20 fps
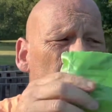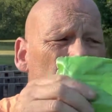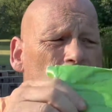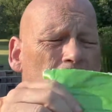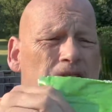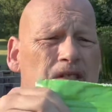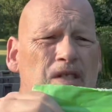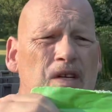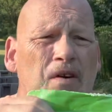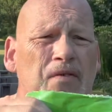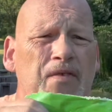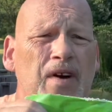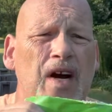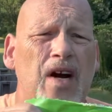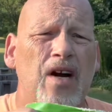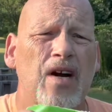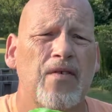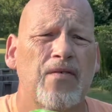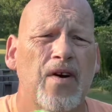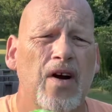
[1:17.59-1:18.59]
This is a
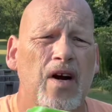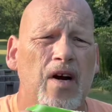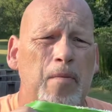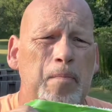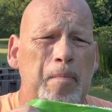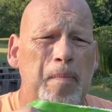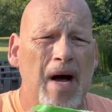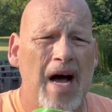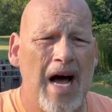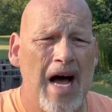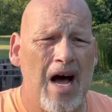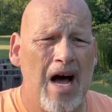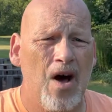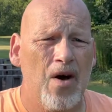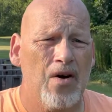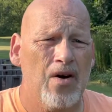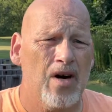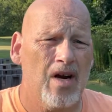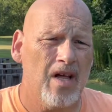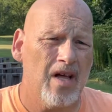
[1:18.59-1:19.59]
very, very
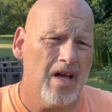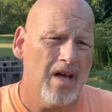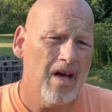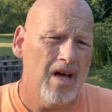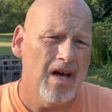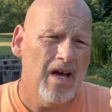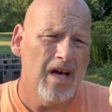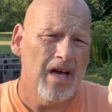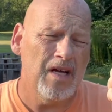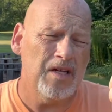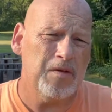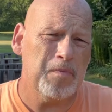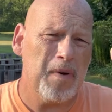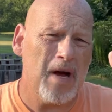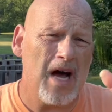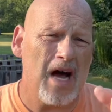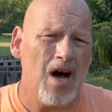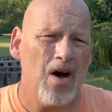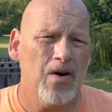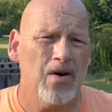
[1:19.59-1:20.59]
powdery, it's
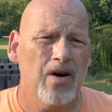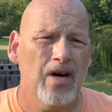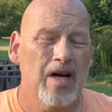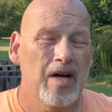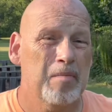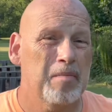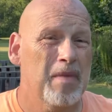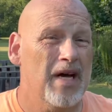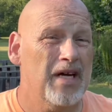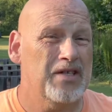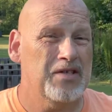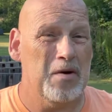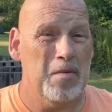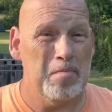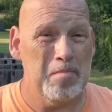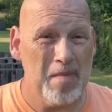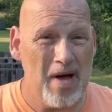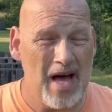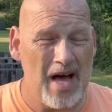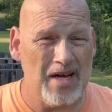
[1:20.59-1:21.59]
powder, it makes a
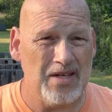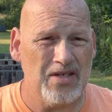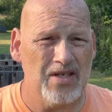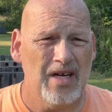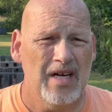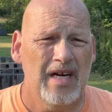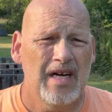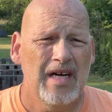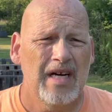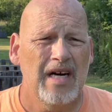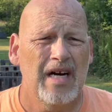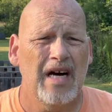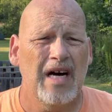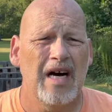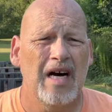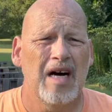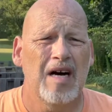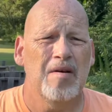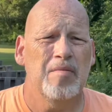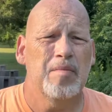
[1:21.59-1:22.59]
mess,
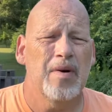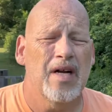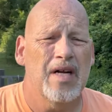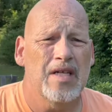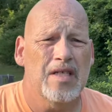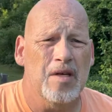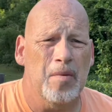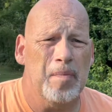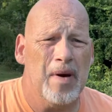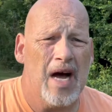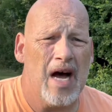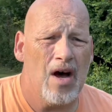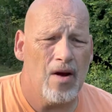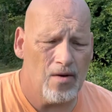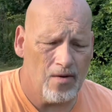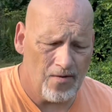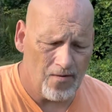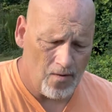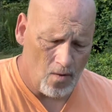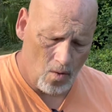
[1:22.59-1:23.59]
but it's a powder
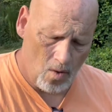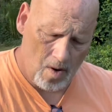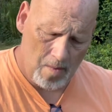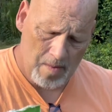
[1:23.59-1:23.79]
form.